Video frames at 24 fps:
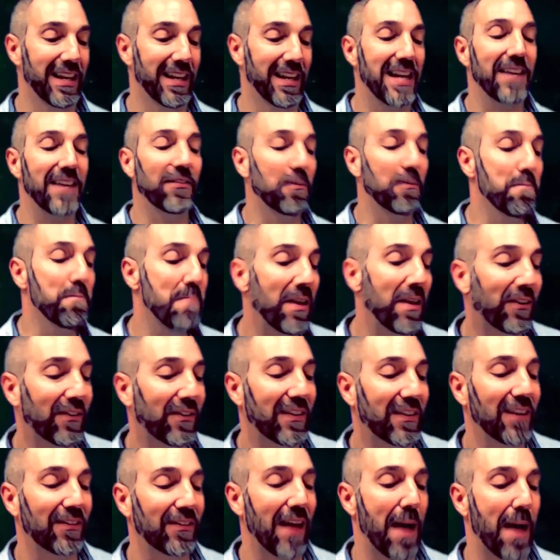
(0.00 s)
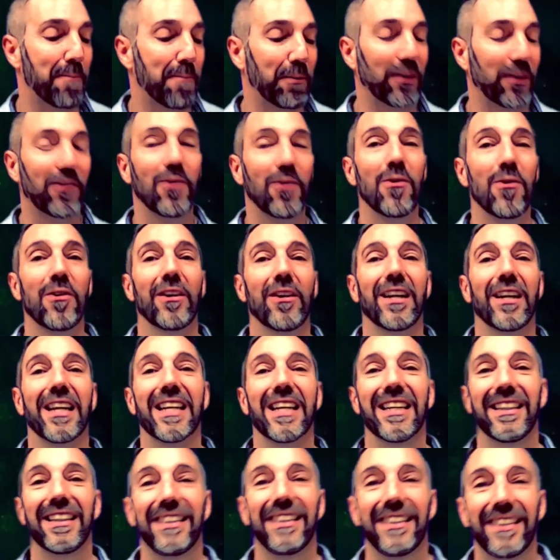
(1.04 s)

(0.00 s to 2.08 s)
He's missed his opportunity.